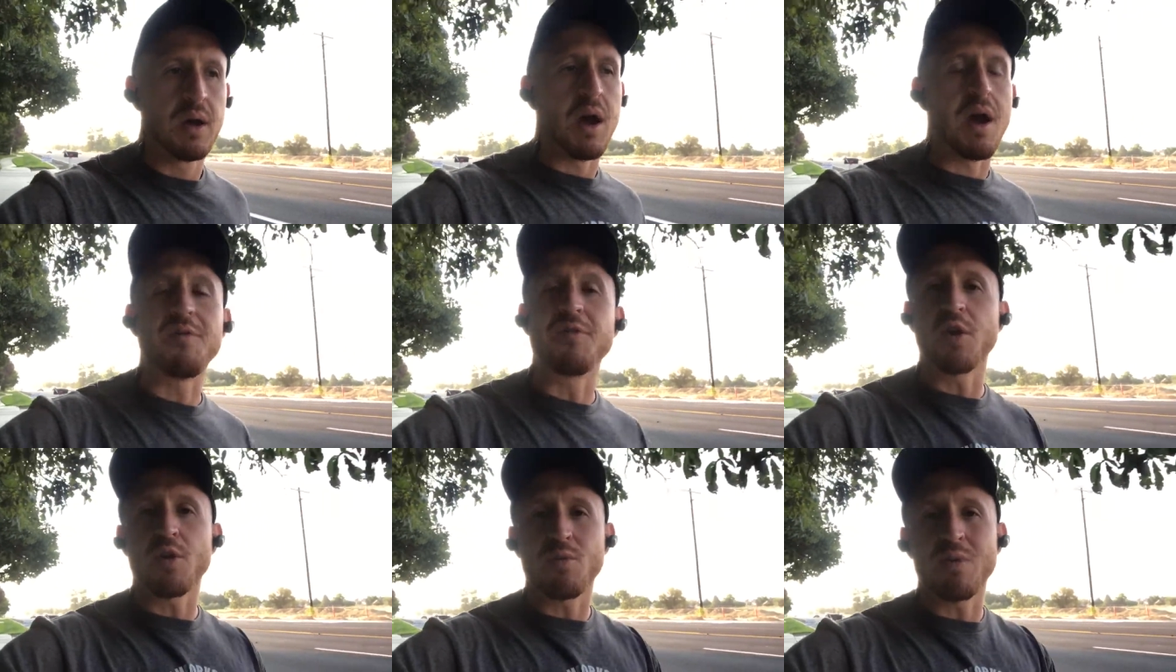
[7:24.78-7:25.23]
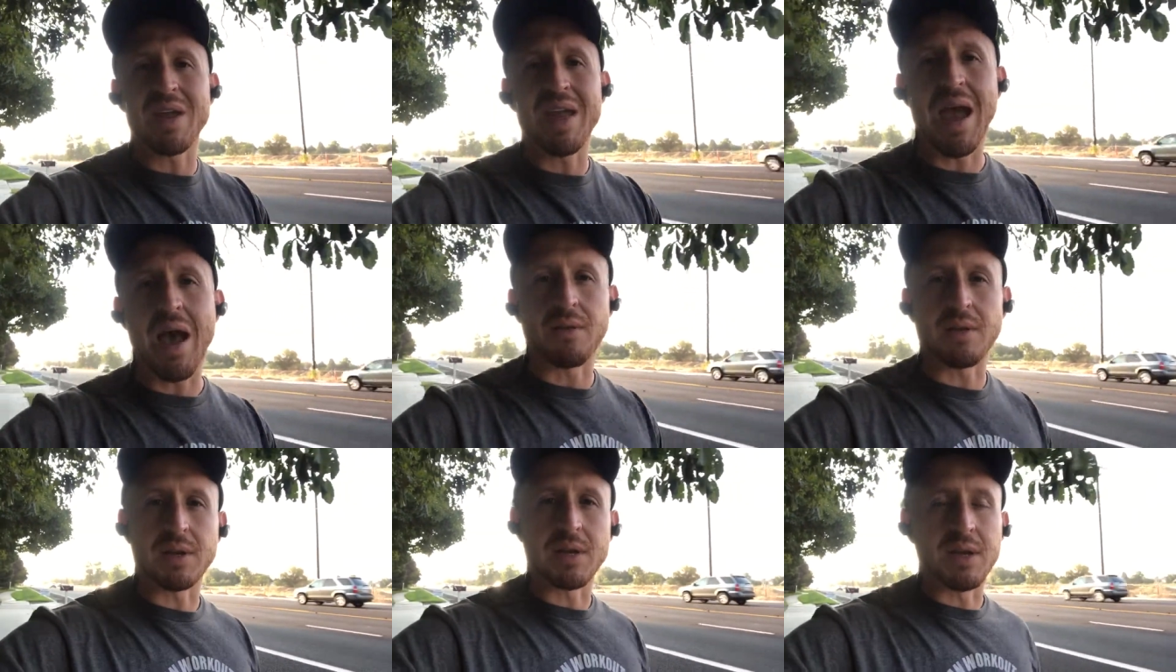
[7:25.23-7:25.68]
of your
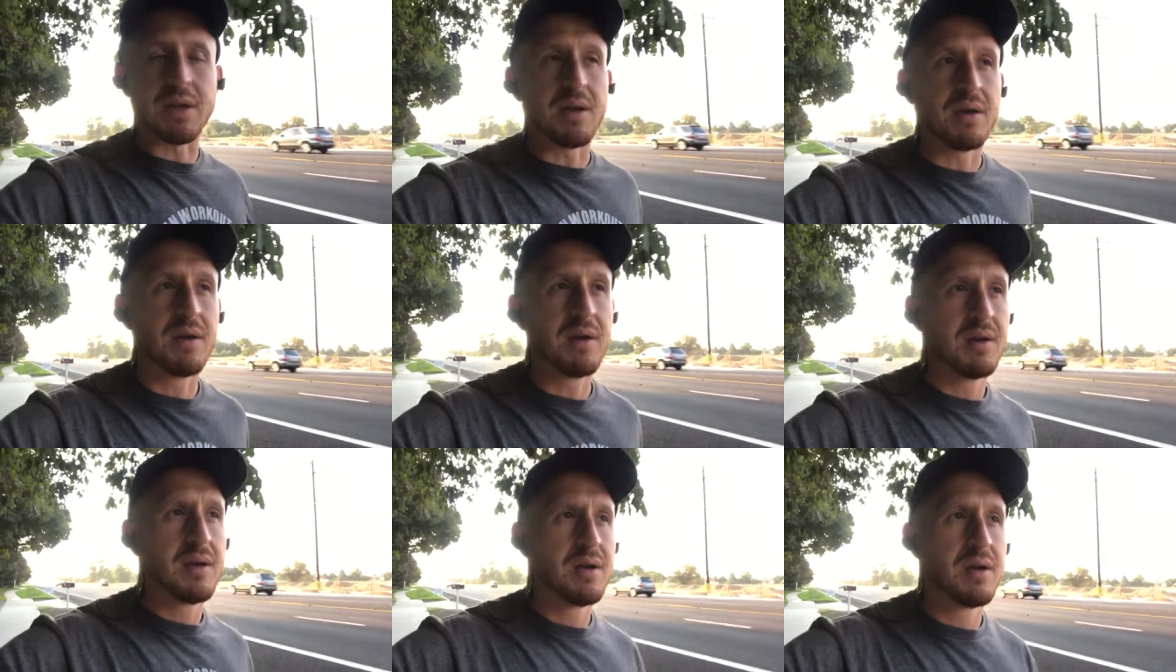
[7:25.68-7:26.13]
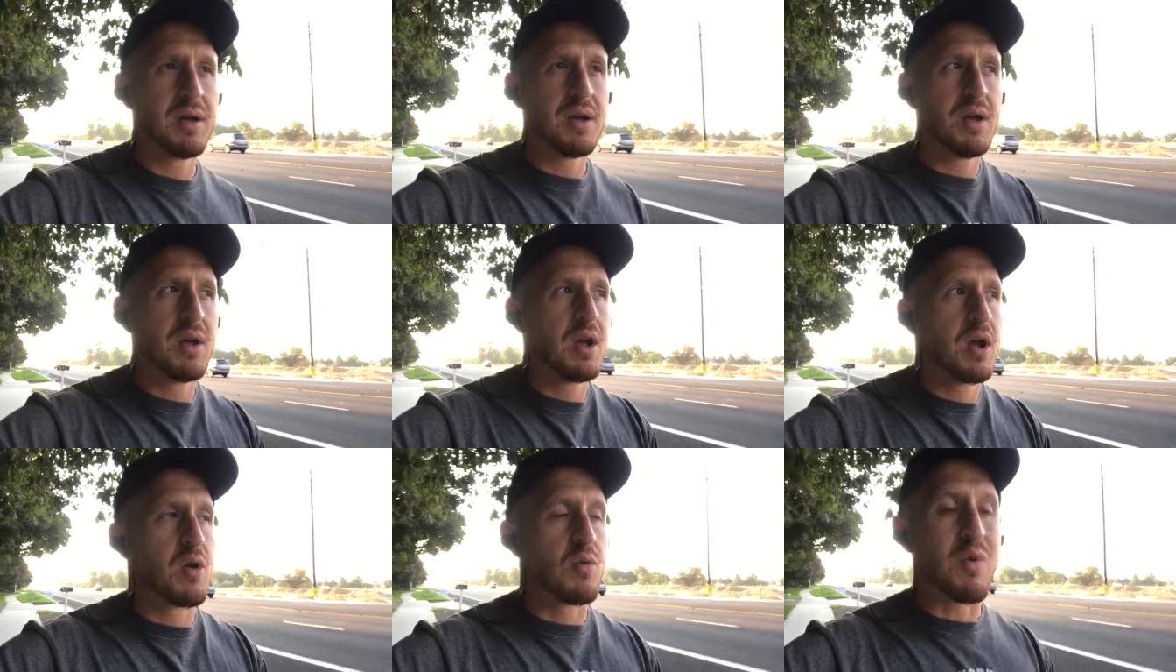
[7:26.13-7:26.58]
reality,
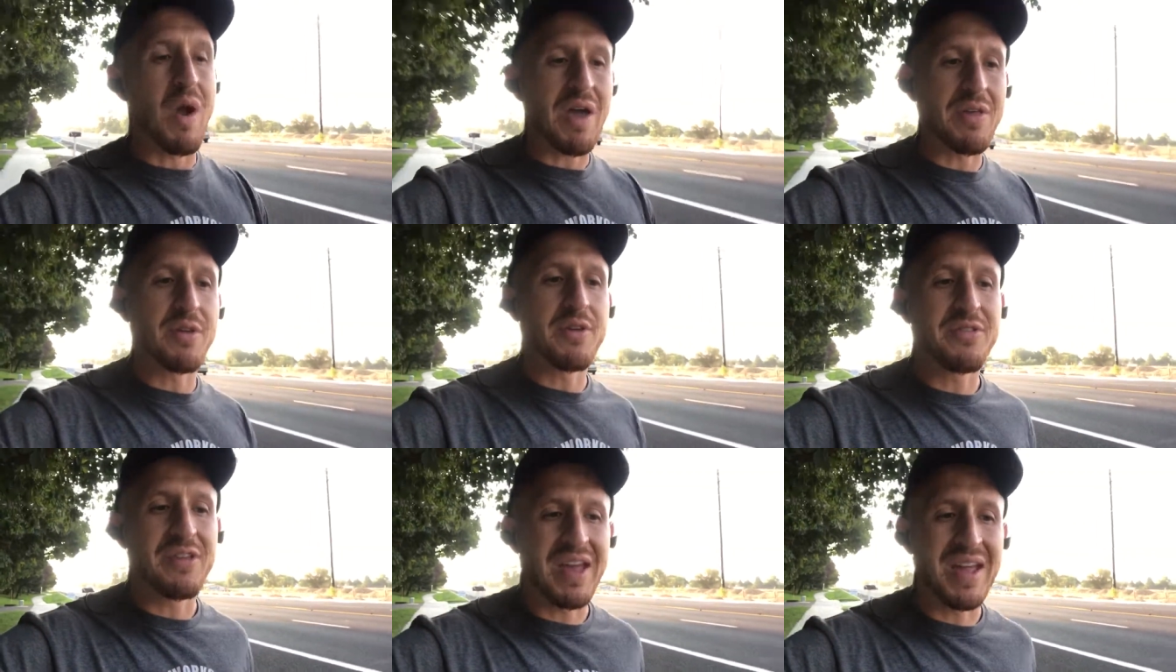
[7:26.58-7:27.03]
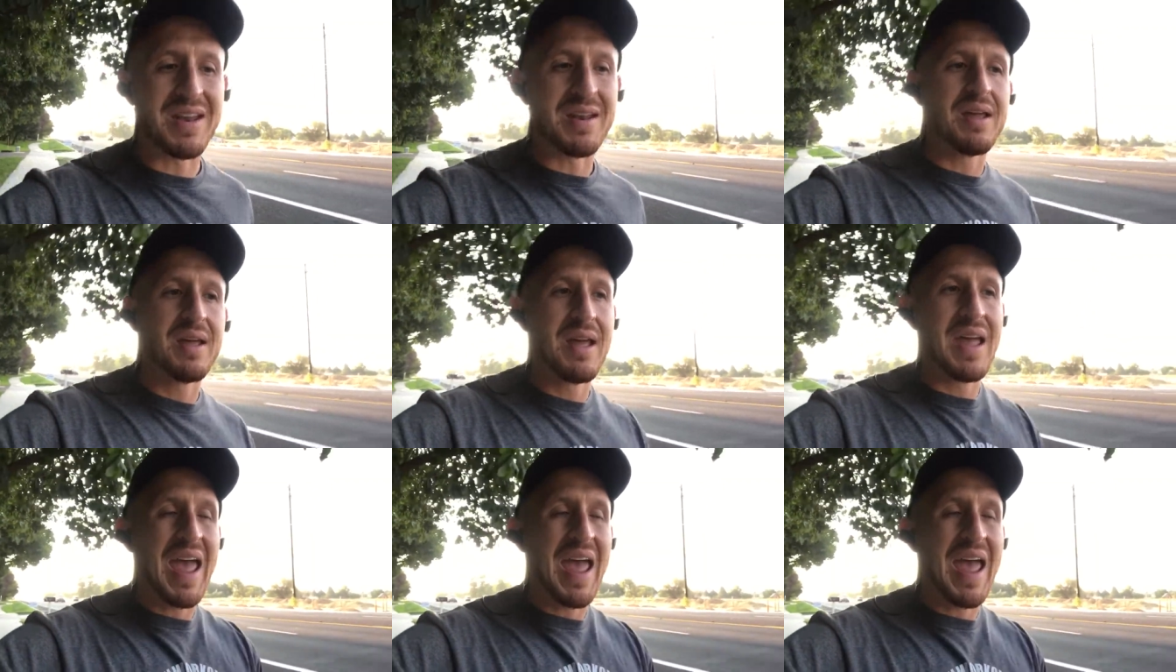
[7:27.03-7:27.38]
rather than